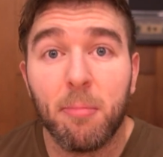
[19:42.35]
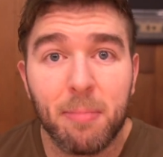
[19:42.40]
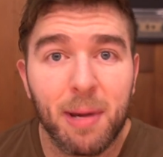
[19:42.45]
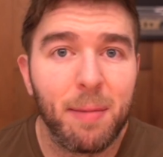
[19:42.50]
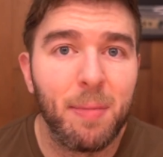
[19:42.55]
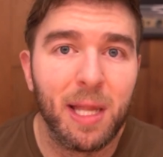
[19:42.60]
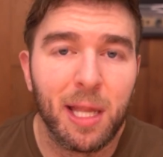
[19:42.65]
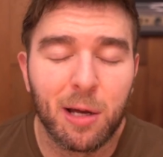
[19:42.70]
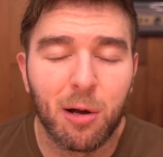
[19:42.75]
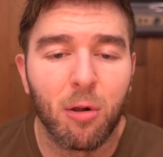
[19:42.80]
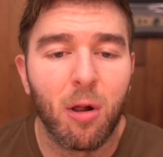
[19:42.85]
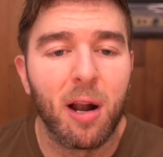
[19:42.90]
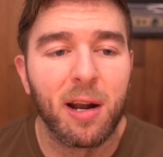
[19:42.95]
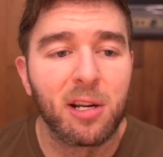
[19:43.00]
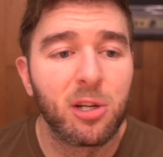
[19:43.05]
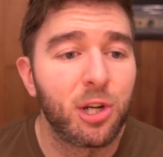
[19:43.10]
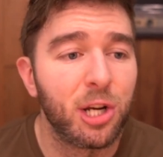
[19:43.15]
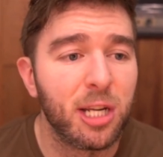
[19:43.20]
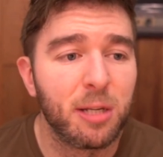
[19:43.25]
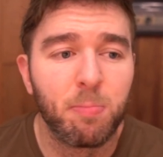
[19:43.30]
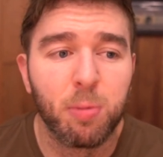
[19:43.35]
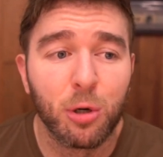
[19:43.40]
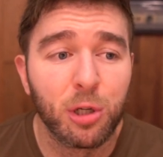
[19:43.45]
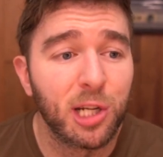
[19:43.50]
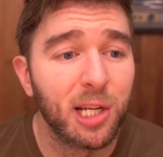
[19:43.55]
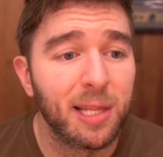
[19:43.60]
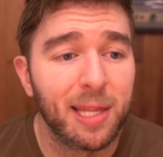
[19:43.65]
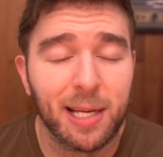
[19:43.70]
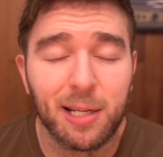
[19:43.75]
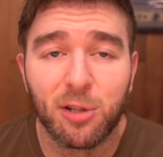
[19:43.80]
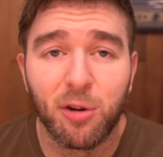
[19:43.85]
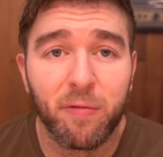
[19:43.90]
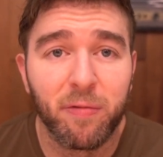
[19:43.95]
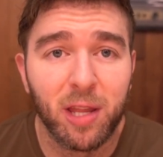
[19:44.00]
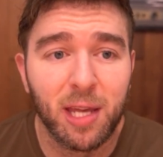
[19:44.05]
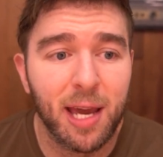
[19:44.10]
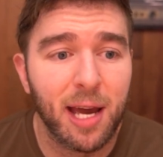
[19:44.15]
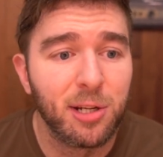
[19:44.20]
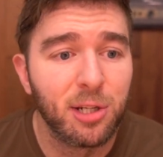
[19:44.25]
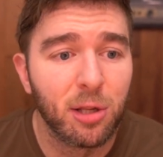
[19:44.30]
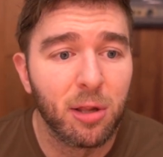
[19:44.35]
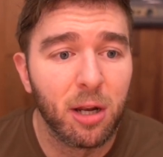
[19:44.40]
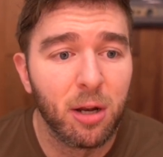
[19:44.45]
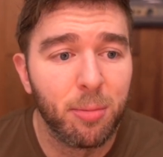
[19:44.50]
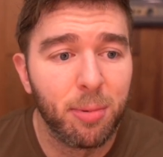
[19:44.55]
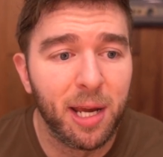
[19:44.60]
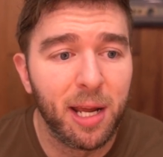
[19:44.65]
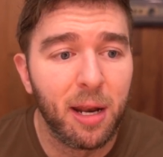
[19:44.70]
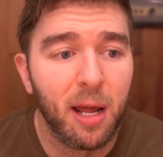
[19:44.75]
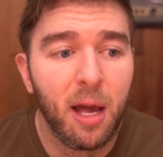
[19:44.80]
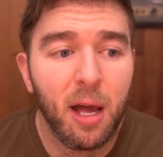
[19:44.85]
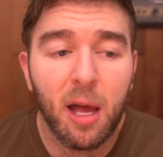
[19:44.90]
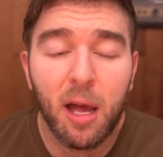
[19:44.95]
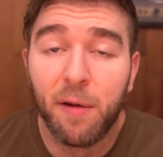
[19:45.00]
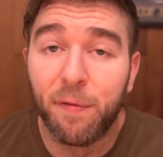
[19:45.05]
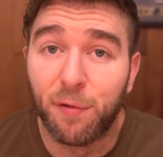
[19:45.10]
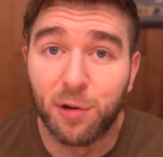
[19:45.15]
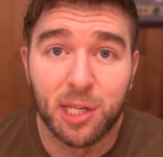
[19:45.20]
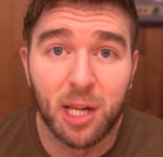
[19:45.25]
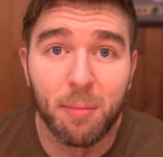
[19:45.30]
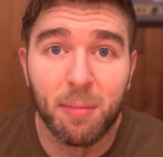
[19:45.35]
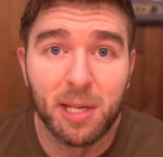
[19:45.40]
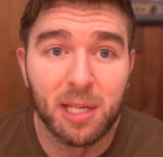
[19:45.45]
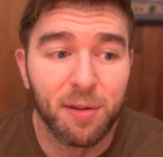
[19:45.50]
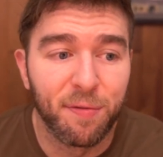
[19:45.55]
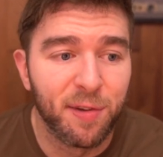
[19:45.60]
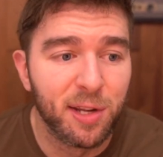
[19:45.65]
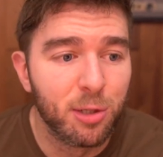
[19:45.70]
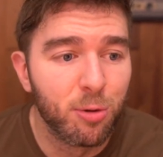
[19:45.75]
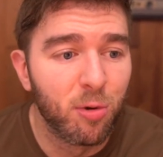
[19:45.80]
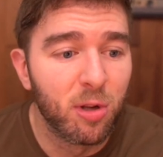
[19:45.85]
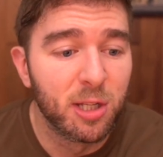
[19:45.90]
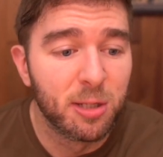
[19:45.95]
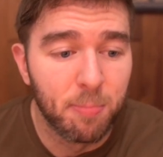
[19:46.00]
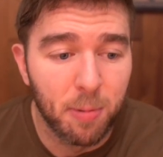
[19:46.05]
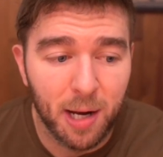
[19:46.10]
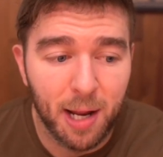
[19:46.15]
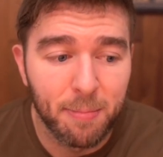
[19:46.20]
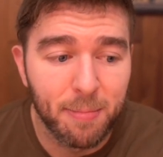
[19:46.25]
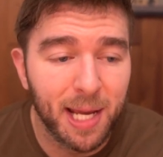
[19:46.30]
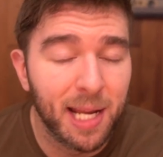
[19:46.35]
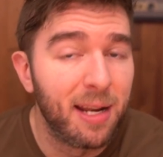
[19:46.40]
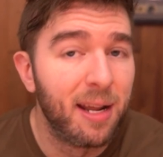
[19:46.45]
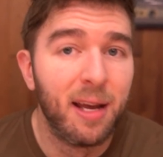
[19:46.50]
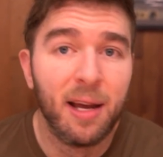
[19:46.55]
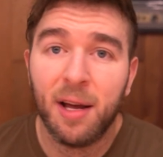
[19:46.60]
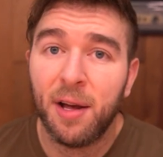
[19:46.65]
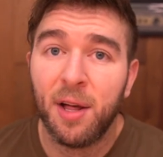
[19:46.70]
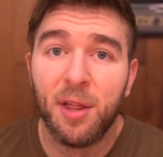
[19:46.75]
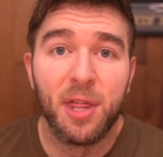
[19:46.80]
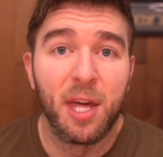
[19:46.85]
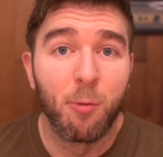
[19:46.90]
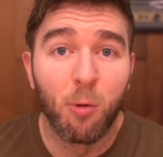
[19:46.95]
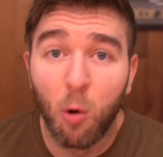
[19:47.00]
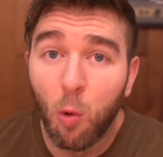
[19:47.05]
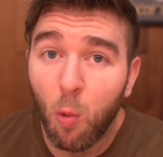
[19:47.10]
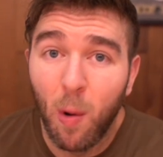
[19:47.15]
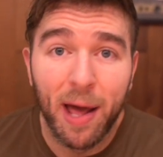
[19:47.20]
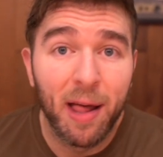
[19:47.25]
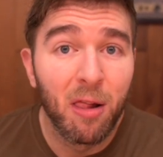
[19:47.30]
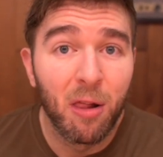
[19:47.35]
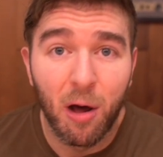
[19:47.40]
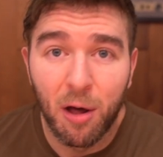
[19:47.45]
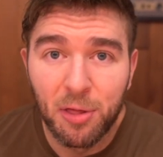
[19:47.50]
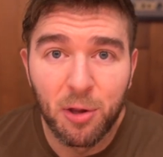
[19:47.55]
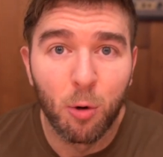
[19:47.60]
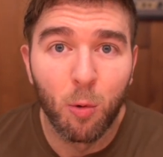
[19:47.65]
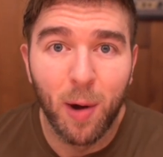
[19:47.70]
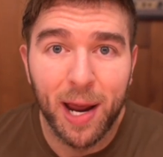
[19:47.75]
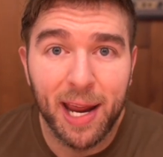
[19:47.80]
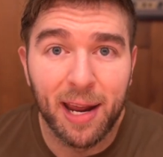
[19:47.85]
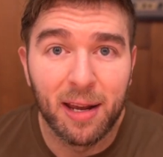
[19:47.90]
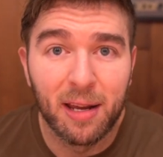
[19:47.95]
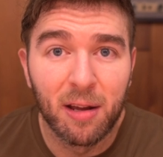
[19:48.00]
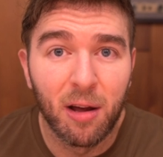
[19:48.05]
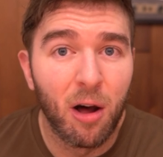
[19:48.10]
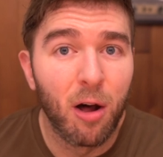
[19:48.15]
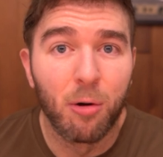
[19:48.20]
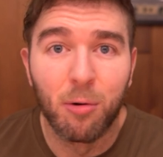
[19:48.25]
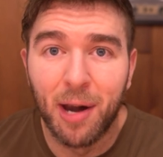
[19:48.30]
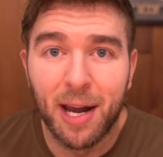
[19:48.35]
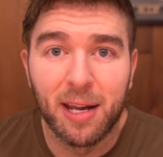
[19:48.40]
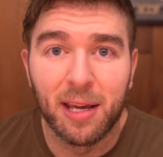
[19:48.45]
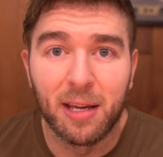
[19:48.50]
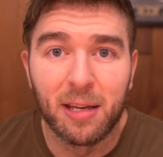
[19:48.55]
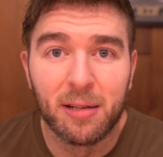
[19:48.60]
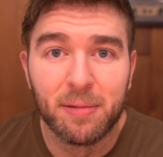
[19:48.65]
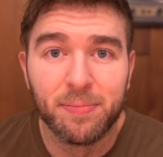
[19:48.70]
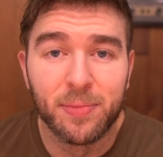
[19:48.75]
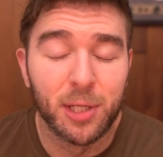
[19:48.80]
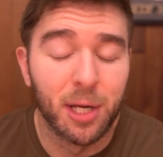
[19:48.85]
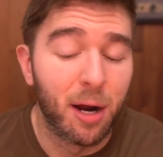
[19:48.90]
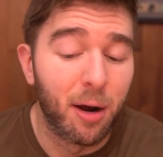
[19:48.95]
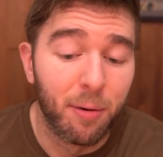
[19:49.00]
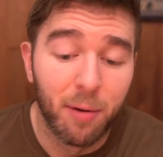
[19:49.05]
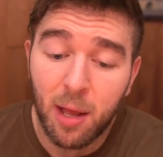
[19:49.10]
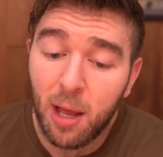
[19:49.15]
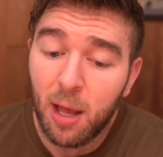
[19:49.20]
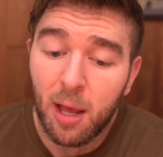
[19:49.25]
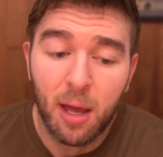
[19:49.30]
Maybe the clotting shit is pushing things over the edge a little bit for some individuals, but I mean, they were well on their way already. So